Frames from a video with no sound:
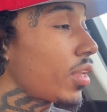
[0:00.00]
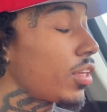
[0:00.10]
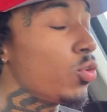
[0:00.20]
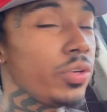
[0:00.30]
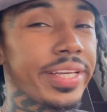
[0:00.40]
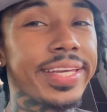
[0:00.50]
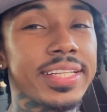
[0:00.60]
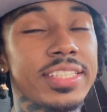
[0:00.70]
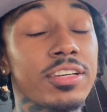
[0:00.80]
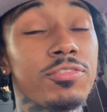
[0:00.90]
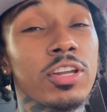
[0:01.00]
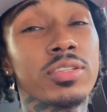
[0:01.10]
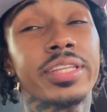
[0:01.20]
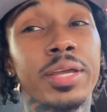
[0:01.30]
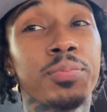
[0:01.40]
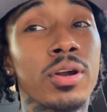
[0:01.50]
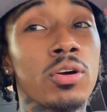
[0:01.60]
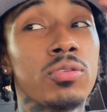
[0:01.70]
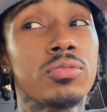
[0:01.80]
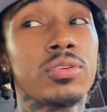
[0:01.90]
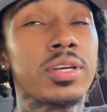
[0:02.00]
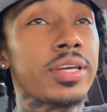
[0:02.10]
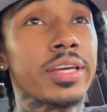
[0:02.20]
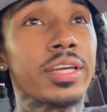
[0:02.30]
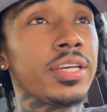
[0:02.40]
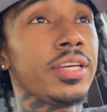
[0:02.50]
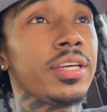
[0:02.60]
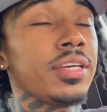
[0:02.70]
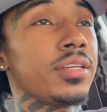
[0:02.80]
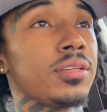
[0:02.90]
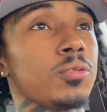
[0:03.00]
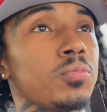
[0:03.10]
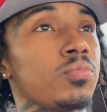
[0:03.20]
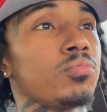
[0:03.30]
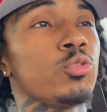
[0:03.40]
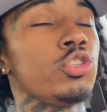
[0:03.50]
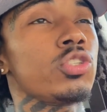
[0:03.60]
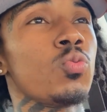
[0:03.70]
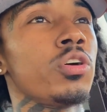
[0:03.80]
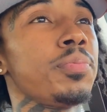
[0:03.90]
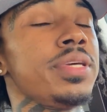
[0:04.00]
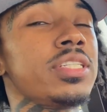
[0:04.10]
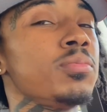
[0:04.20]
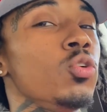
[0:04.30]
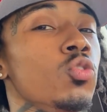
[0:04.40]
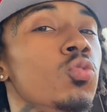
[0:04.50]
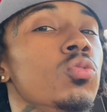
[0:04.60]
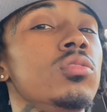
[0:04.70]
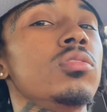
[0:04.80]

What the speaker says: you want to get into a flow state, bro, and you just want to be smooth.